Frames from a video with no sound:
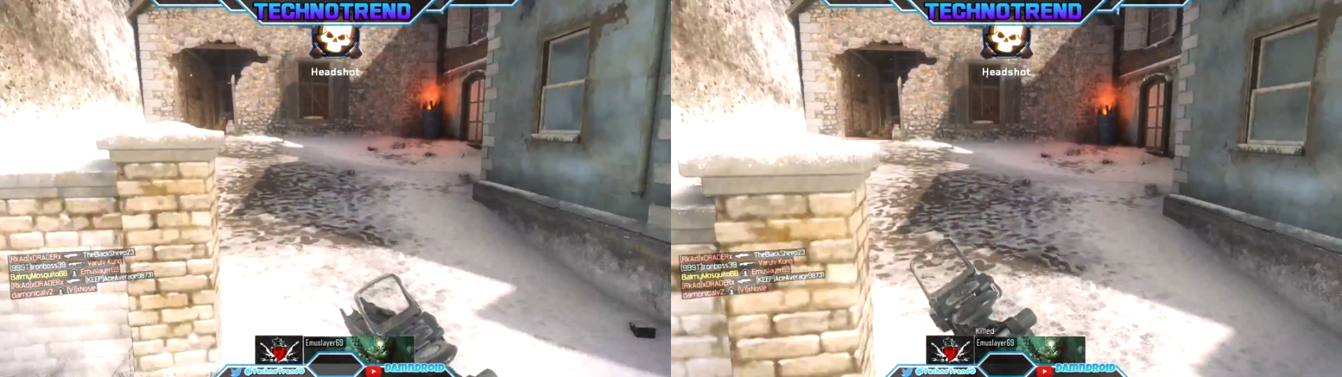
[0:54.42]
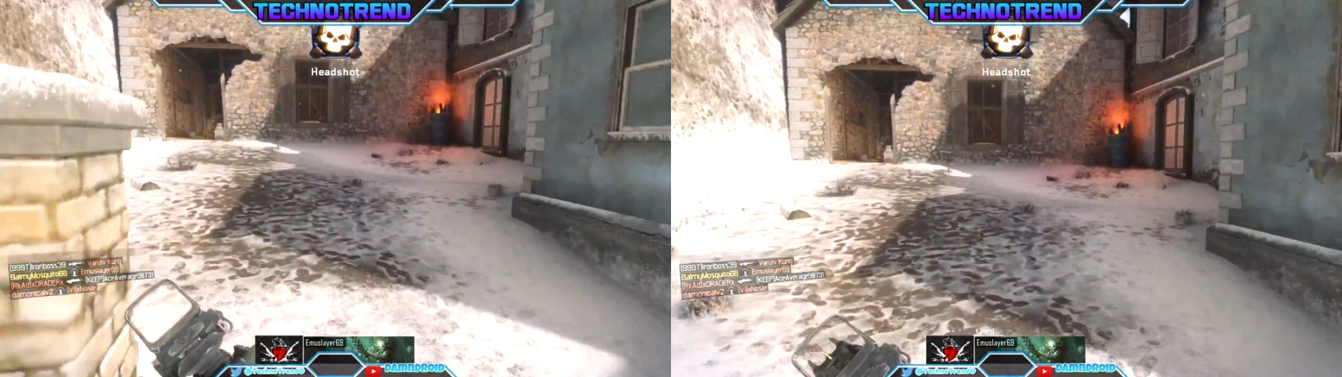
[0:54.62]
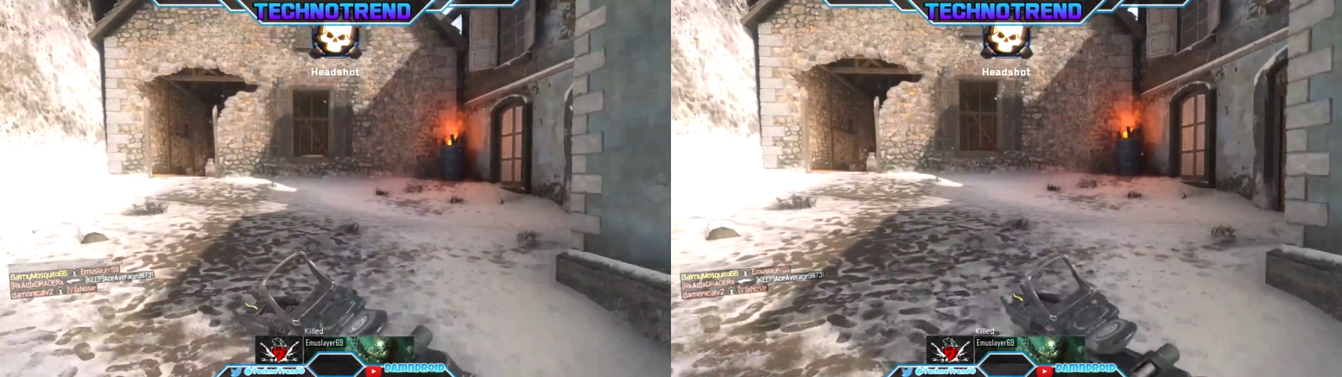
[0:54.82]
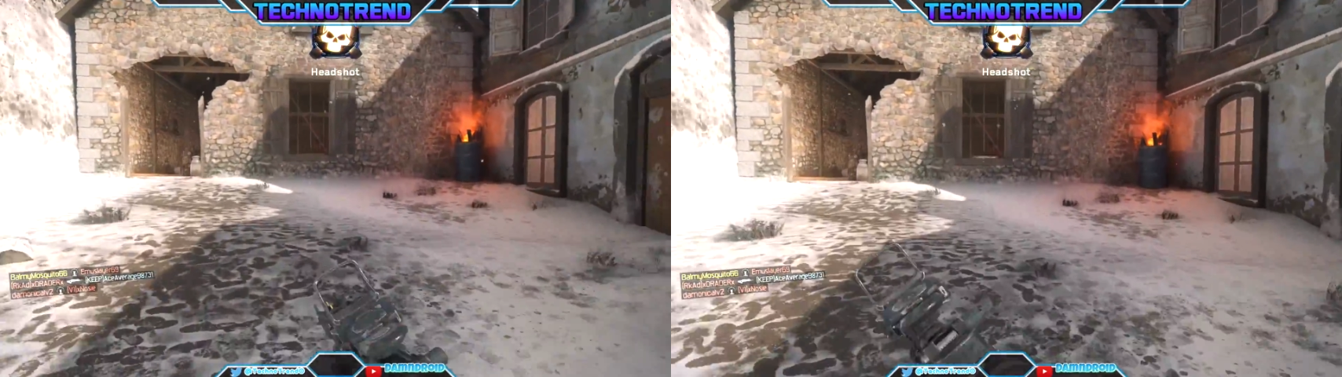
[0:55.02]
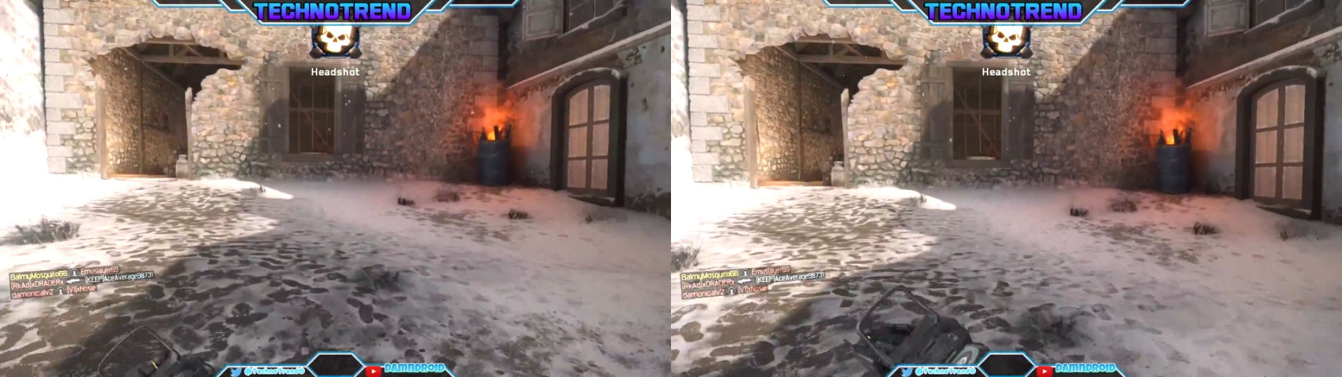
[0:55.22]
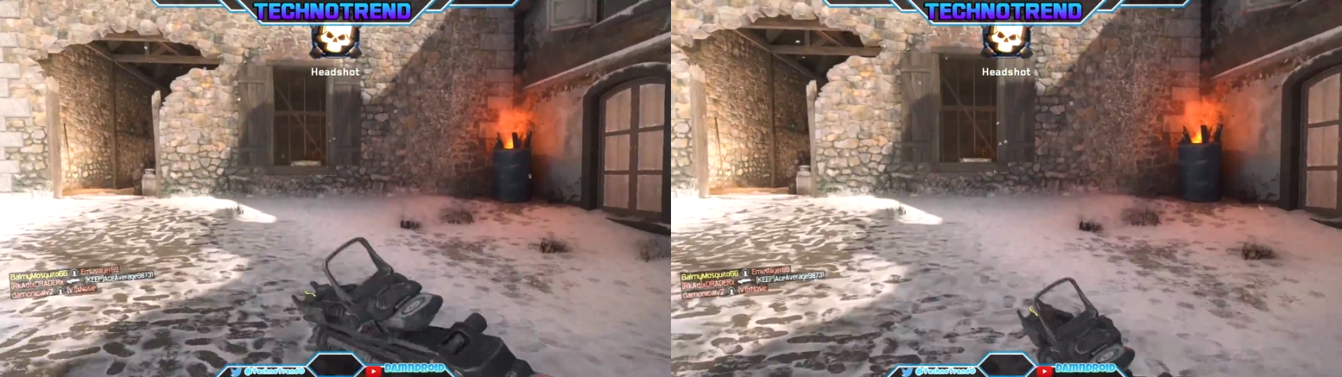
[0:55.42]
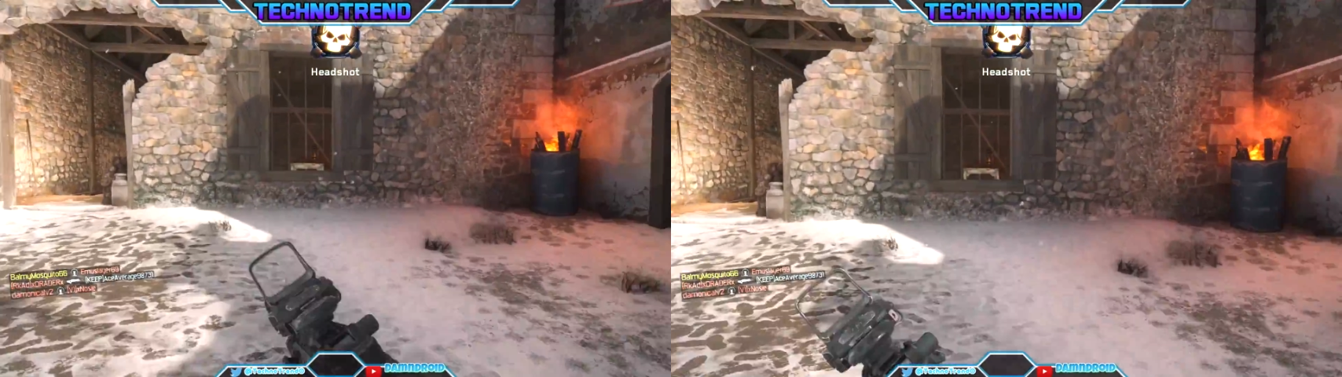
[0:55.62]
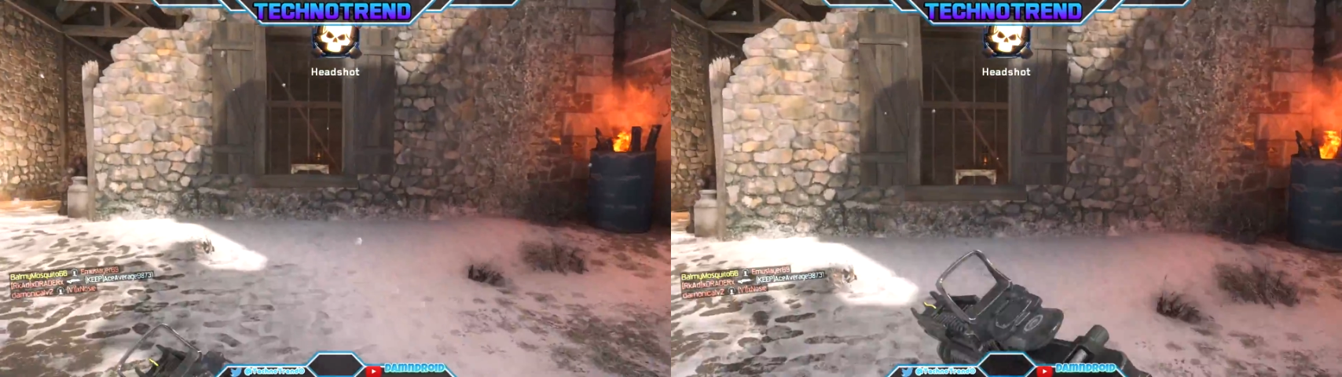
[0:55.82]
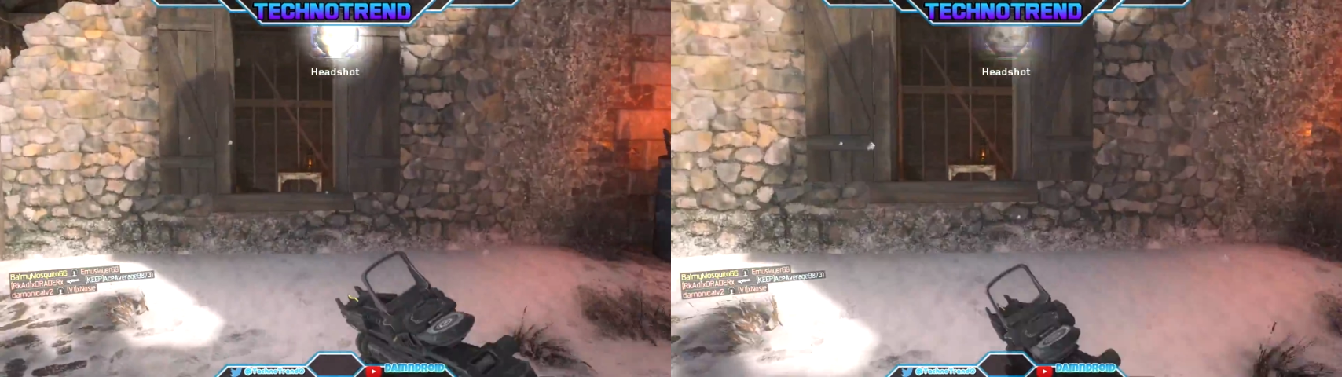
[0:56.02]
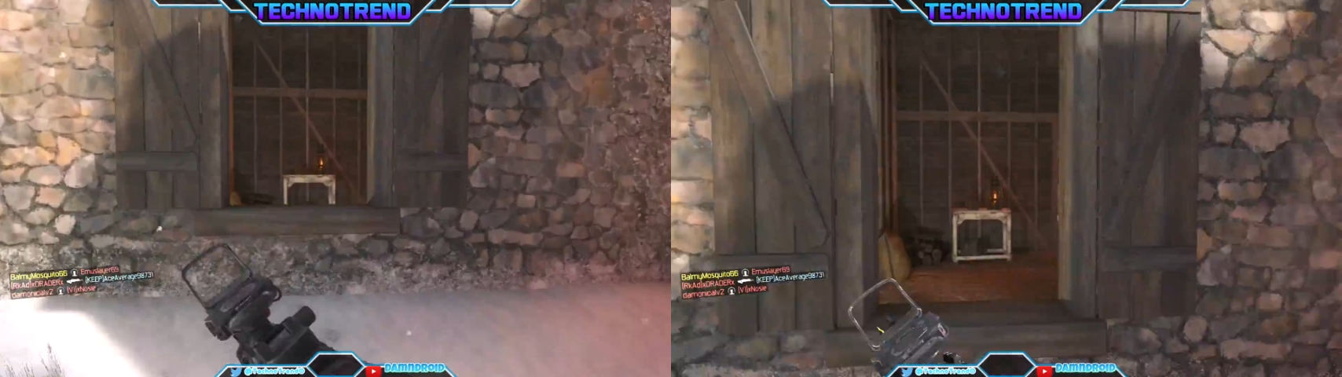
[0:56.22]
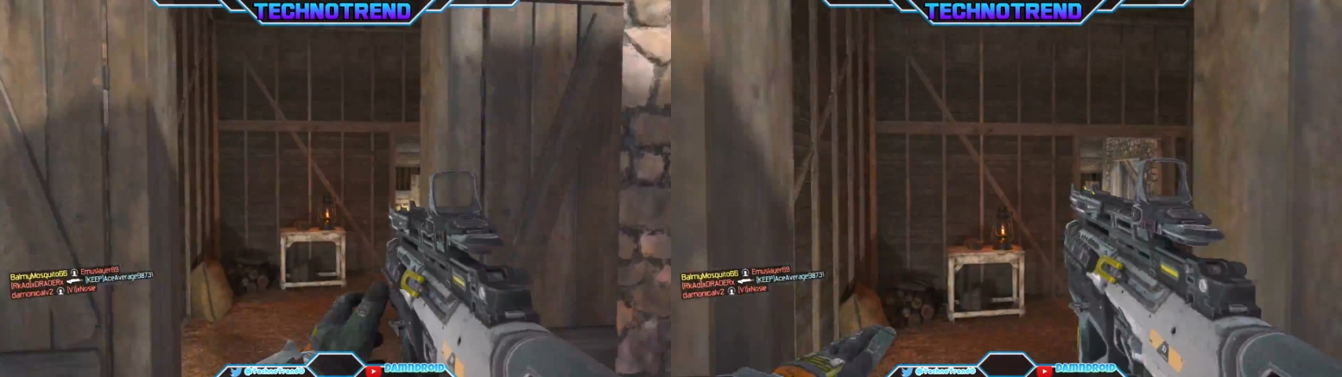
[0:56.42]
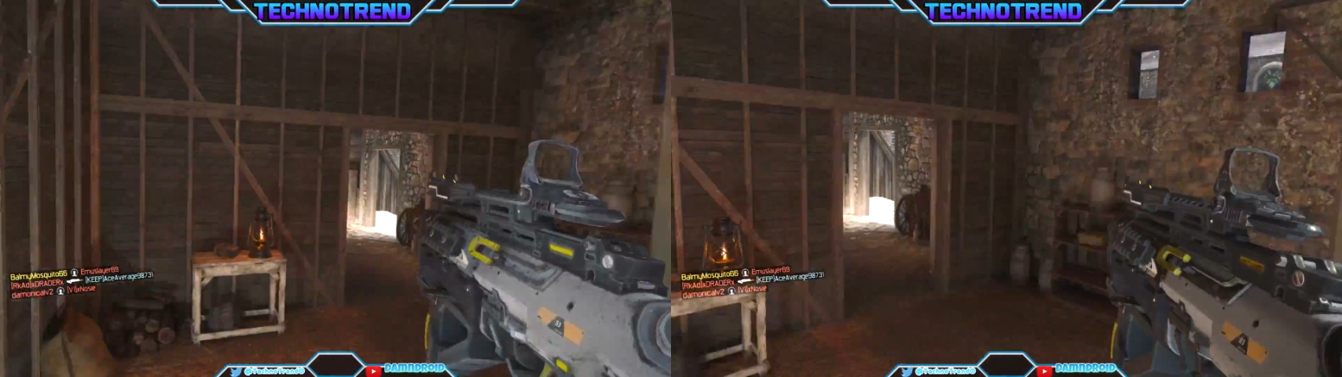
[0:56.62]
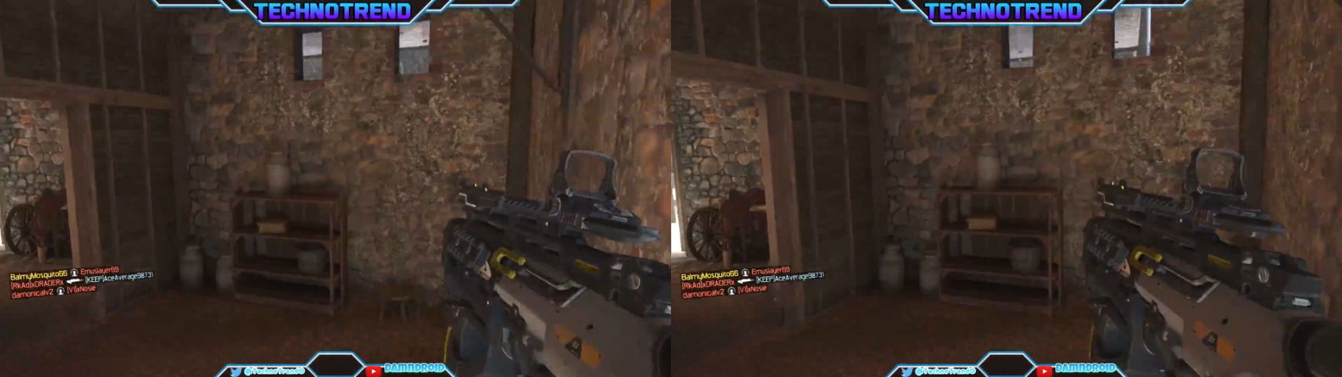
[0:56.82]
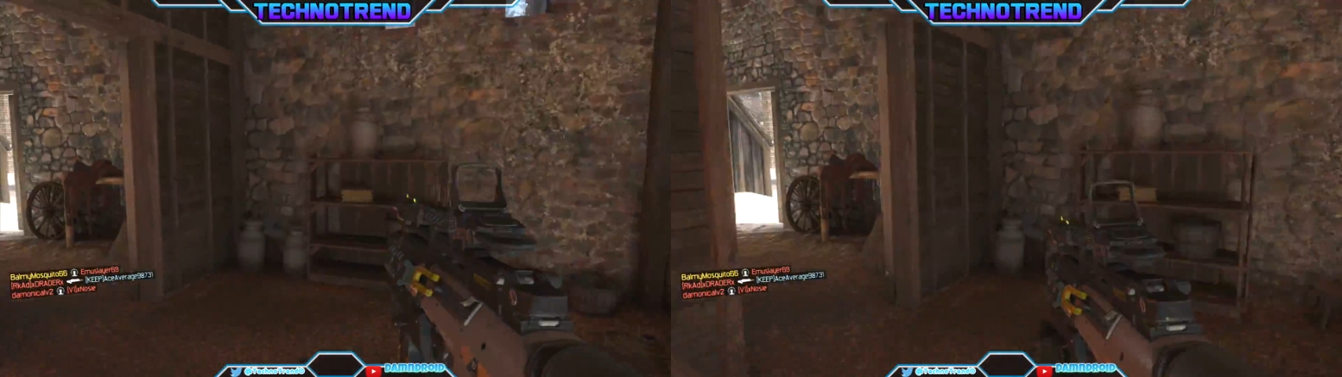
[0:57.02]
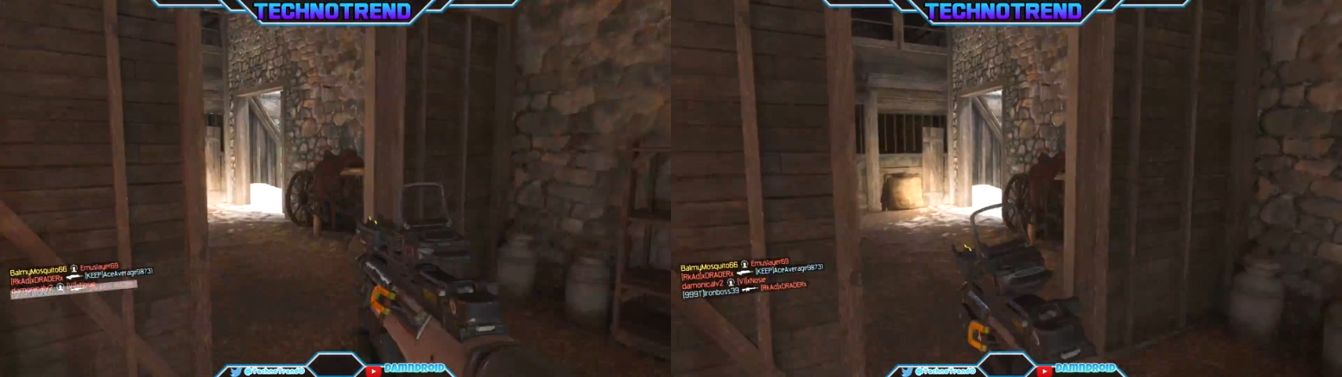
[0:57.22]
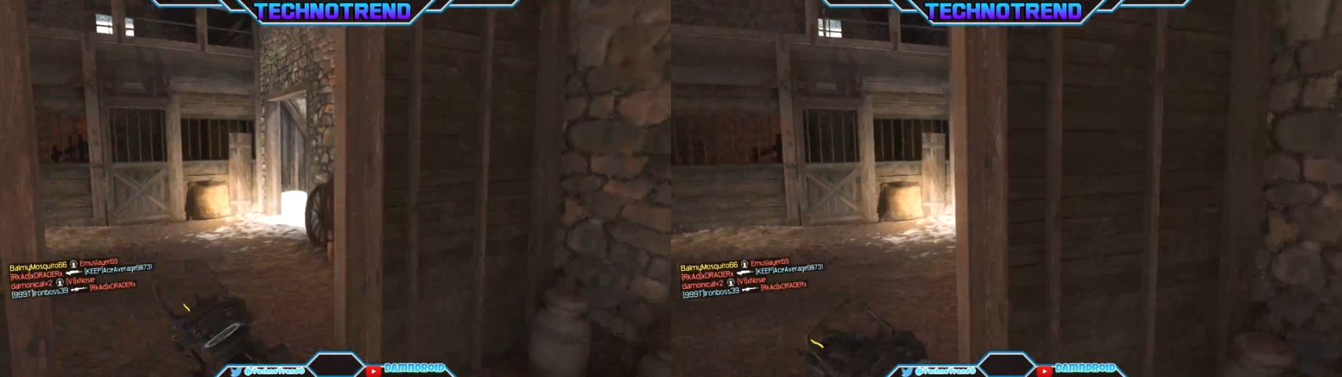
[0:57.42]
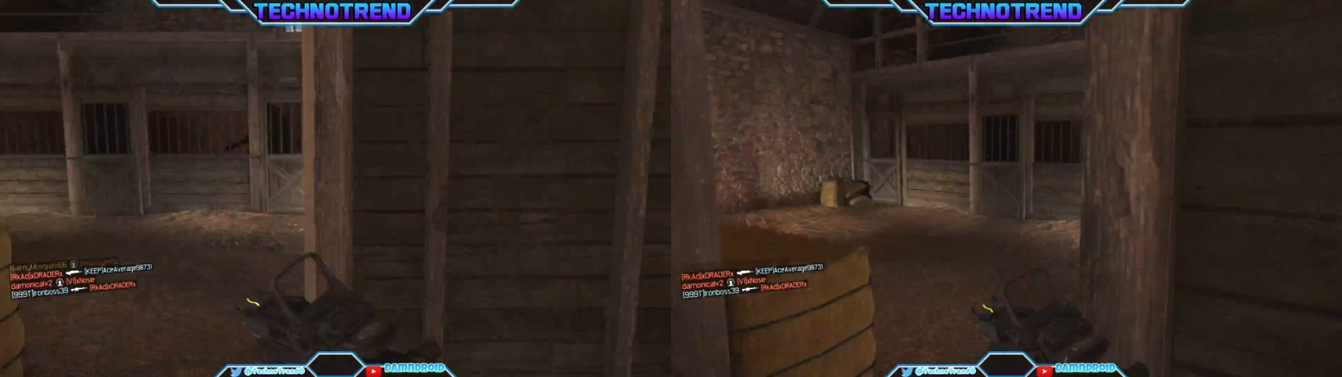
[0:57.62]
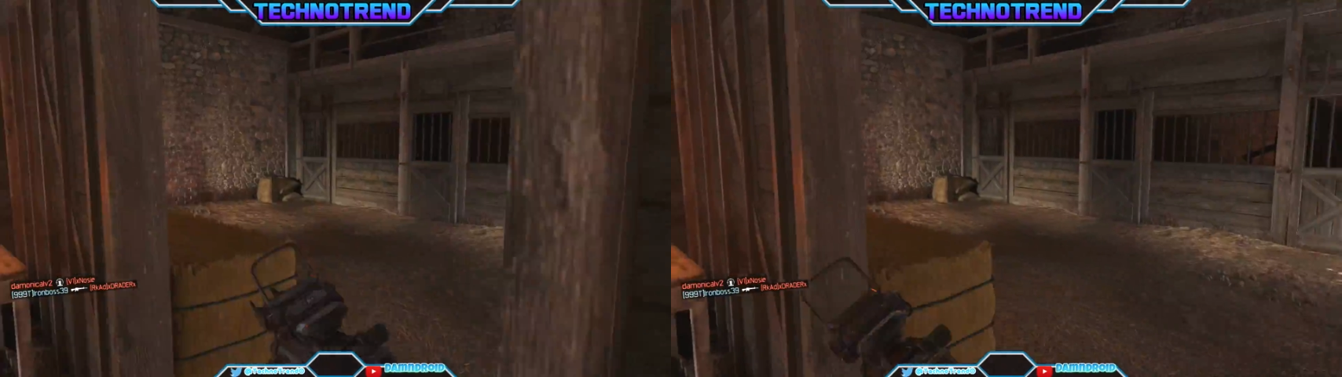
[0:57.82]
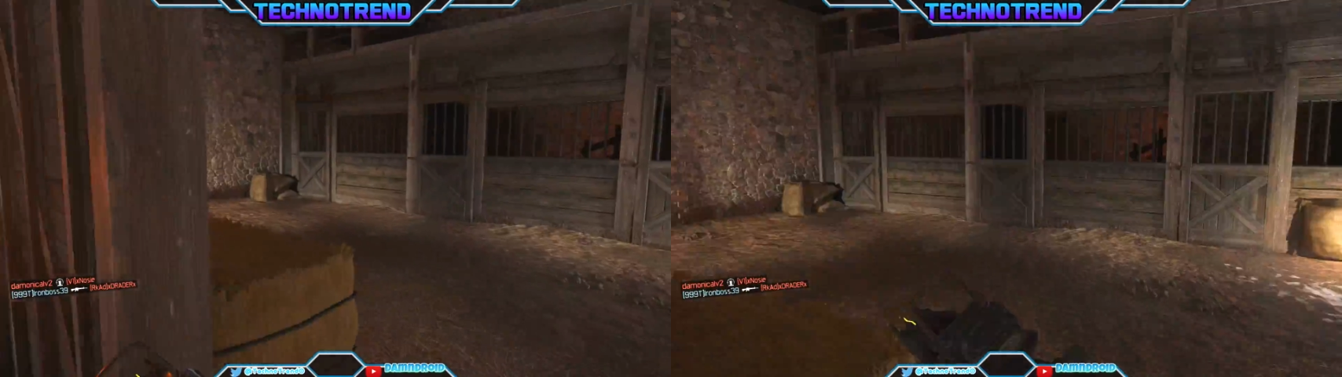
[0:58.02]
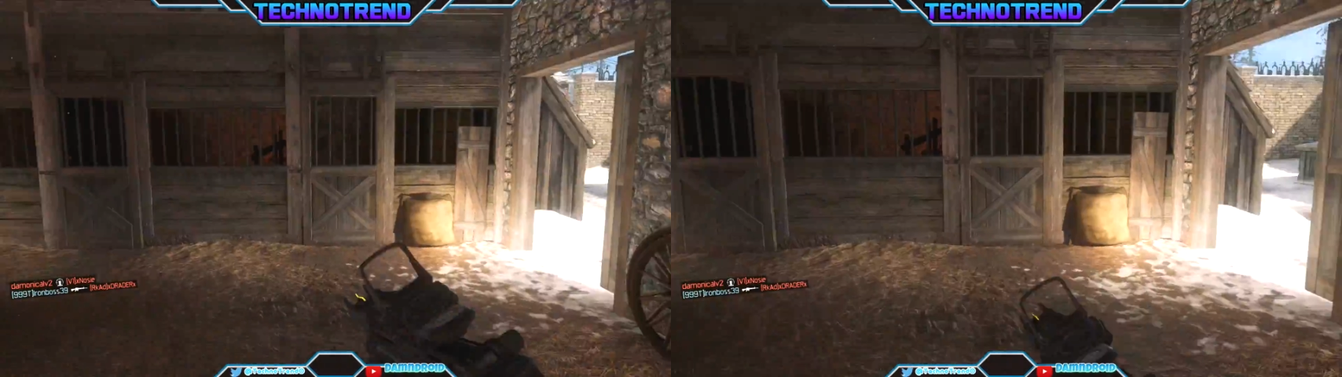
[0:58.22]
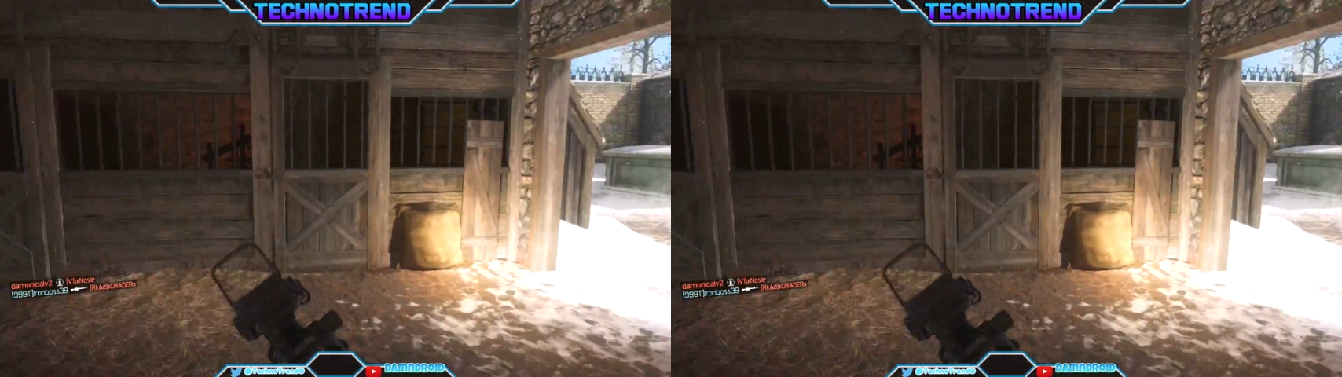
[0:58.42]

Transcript: Nobody's mouth can be seen.